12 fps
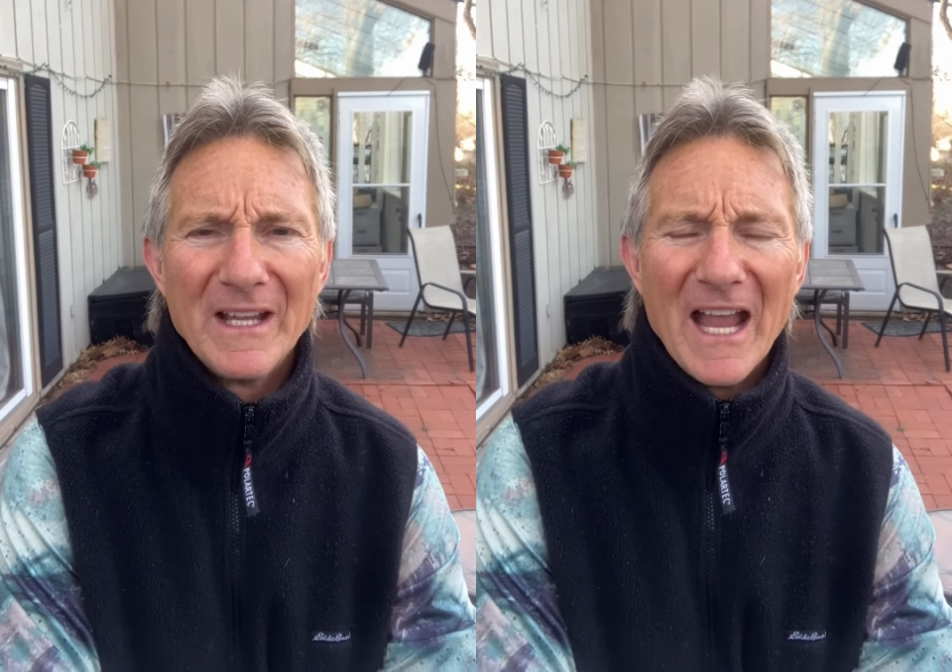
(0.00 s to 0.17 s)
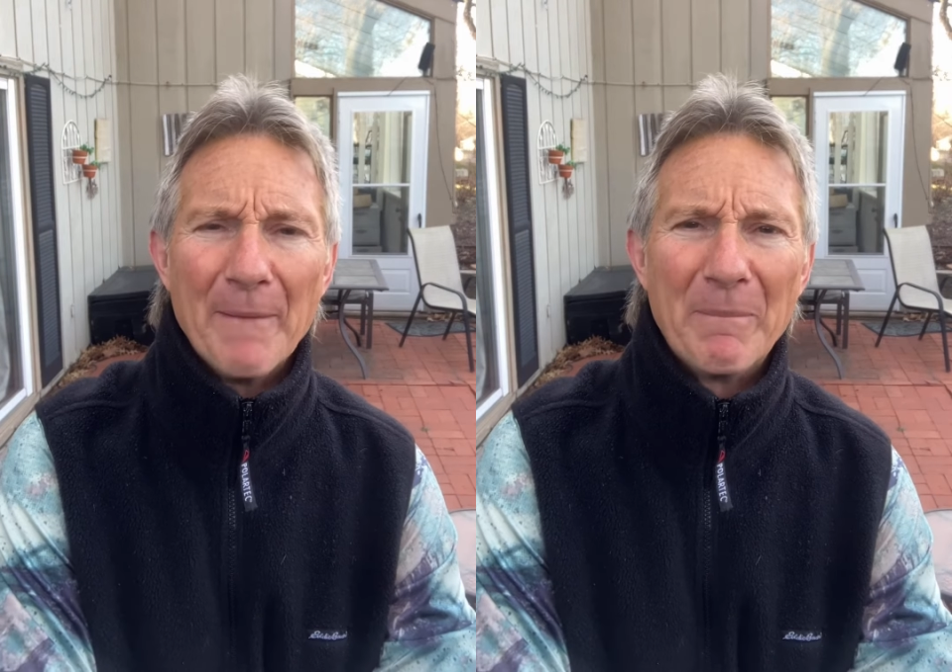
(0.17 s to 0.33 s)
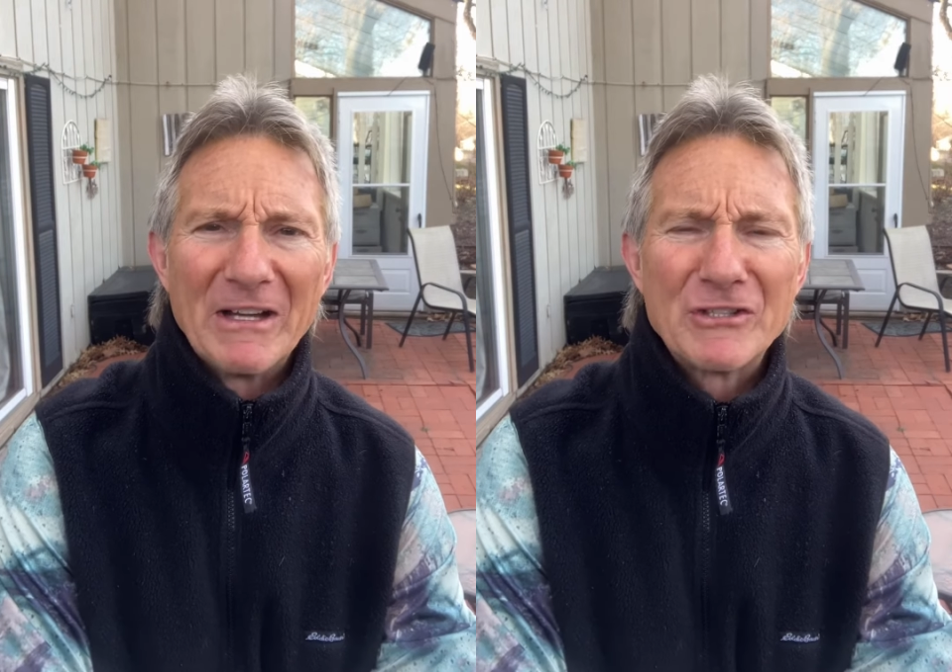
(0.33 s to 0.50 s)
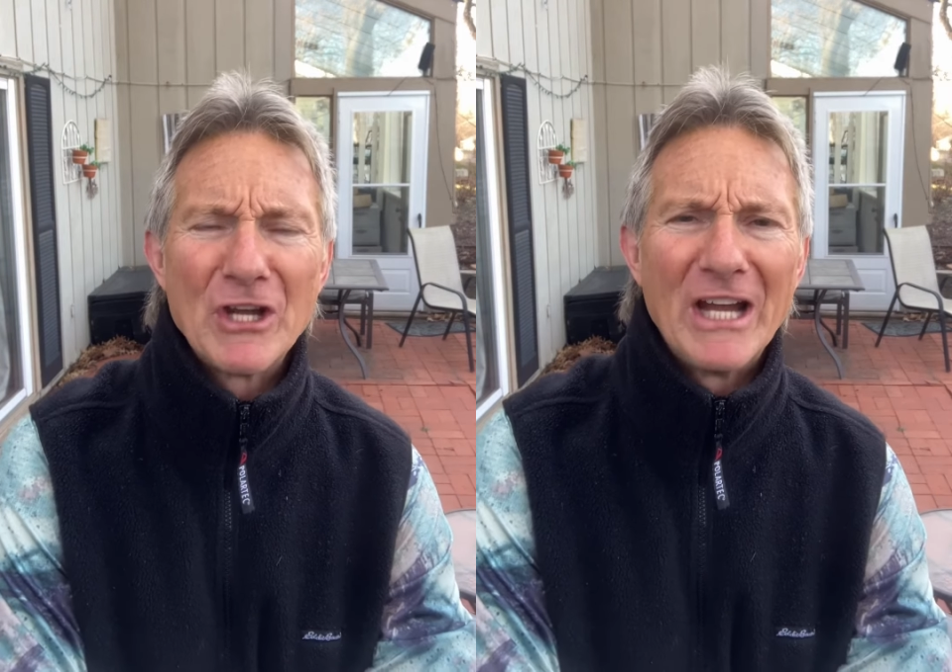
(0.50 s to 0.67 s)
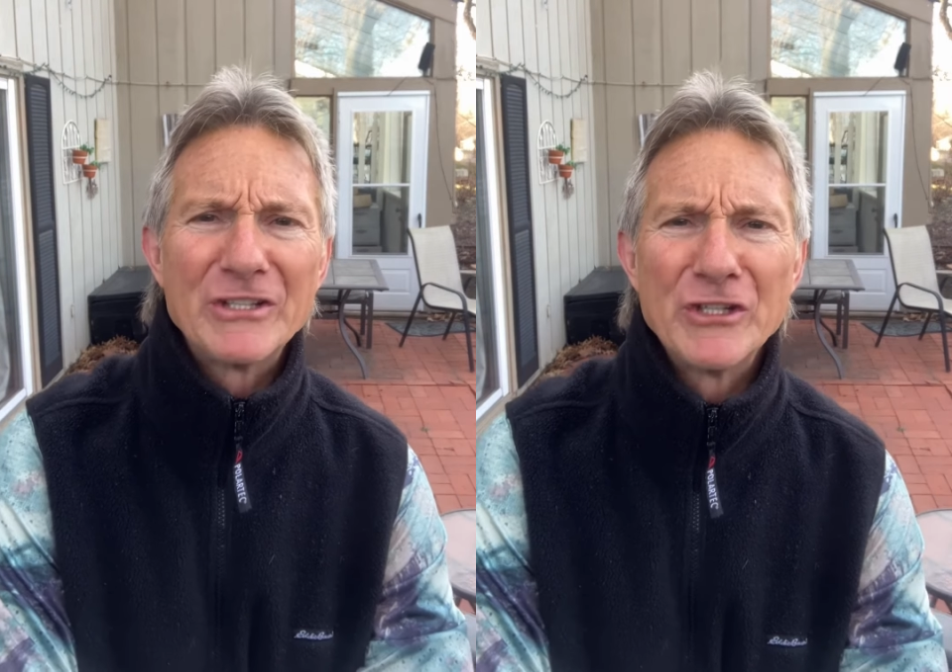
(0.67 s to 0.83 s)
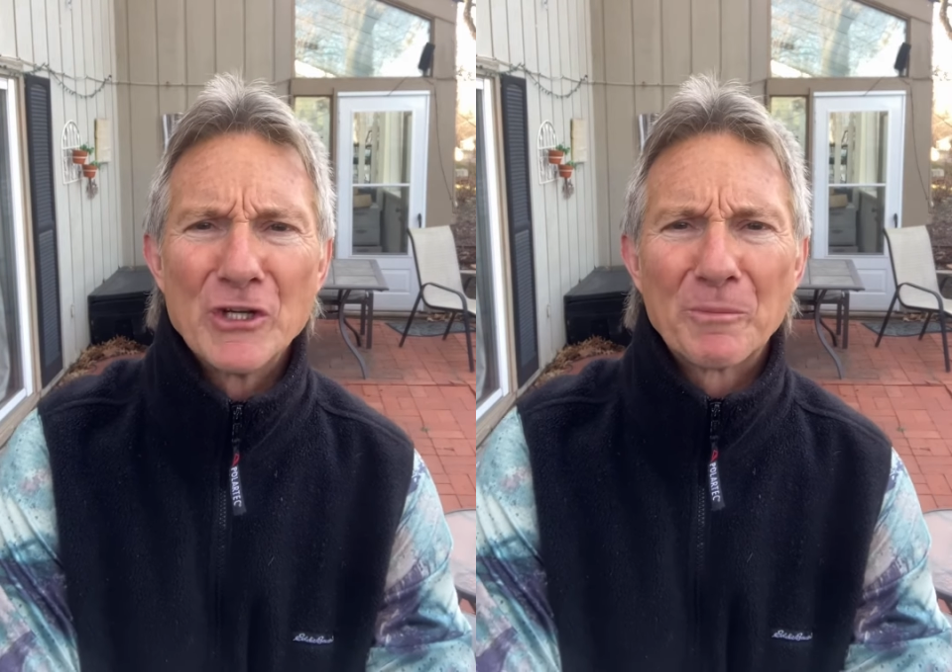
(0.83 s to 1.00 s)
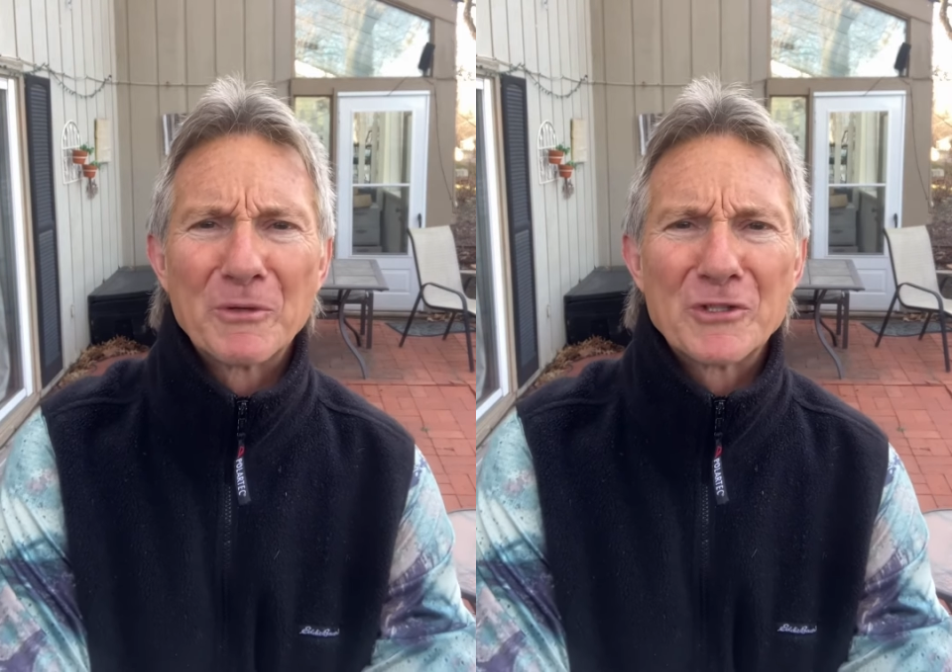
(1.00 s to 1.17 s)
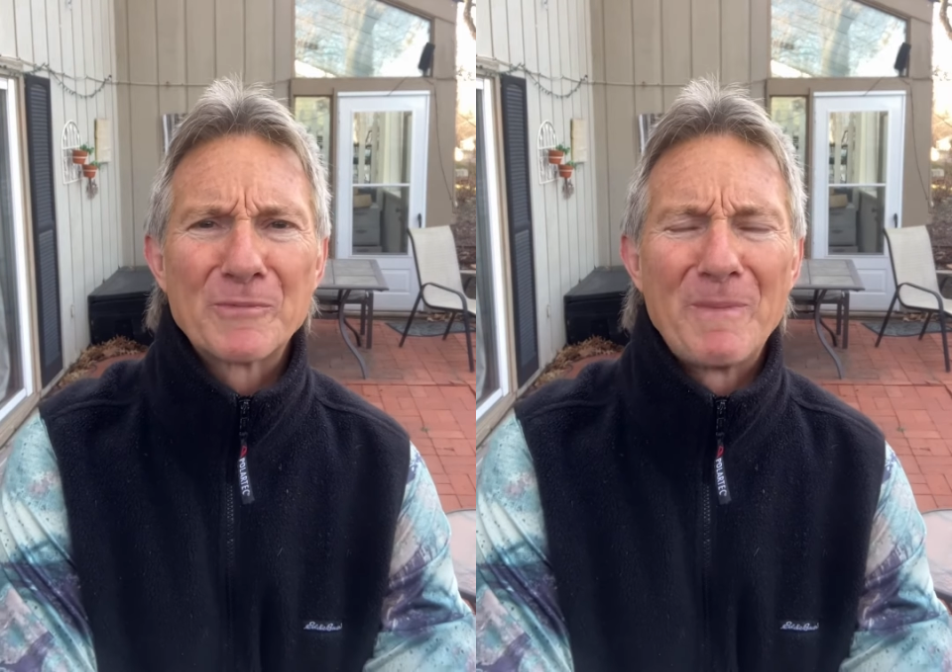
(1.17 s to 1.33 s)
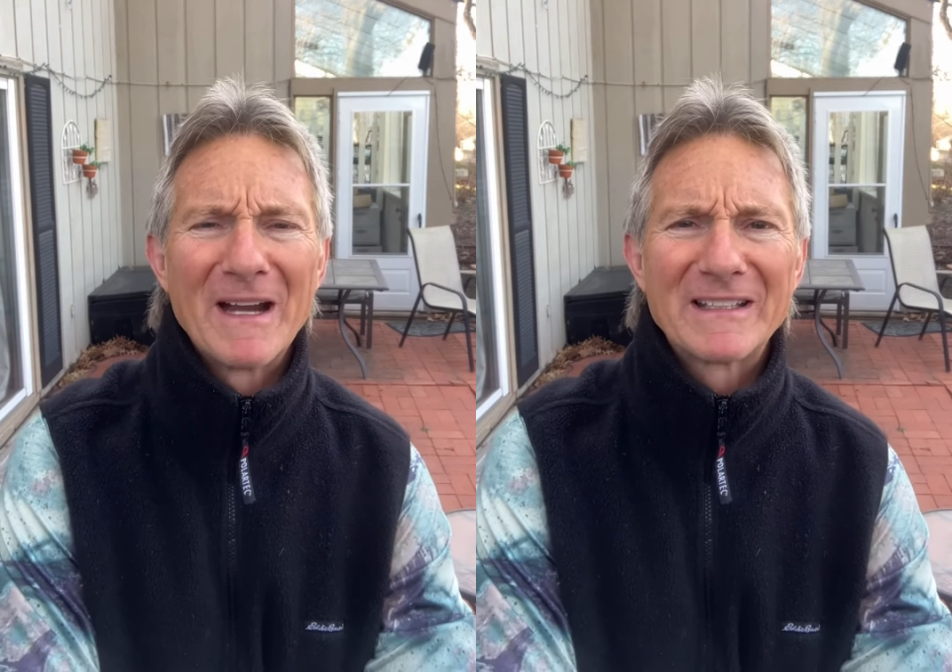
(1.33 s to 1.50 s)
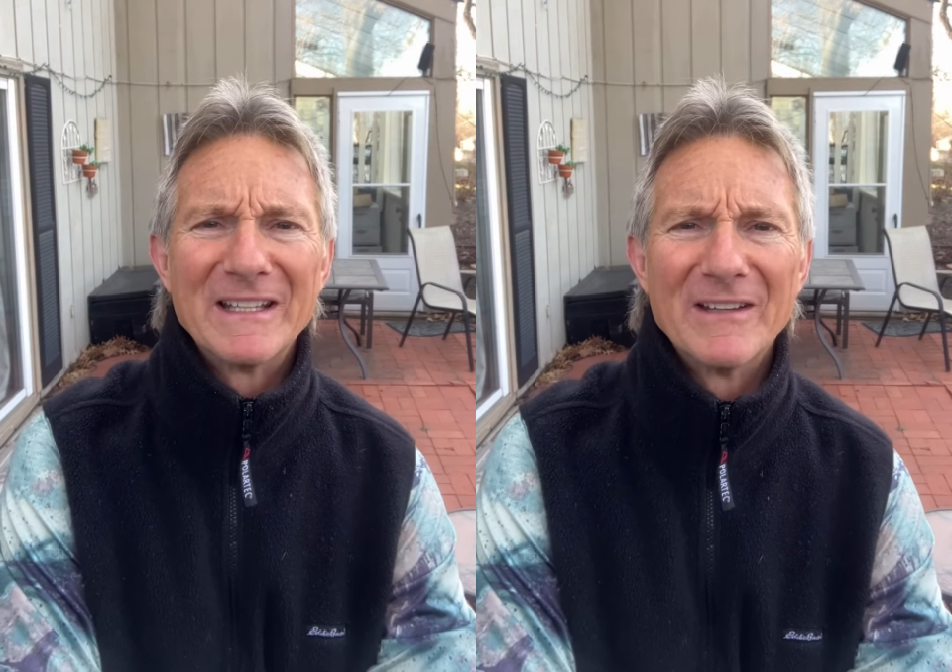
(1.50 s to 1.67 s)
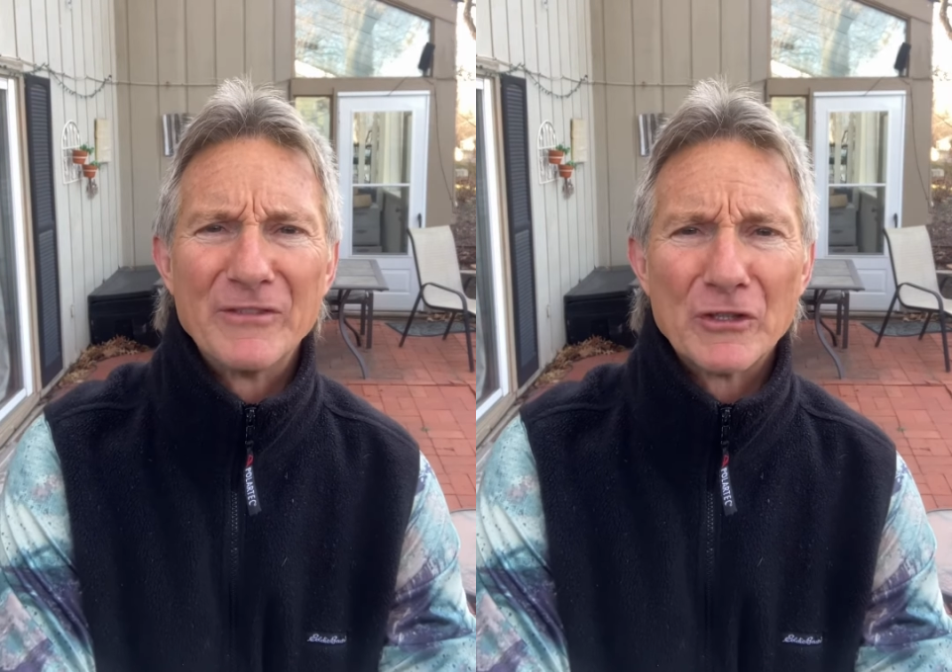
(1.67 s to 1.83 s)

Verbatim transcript: And by changing your perspective,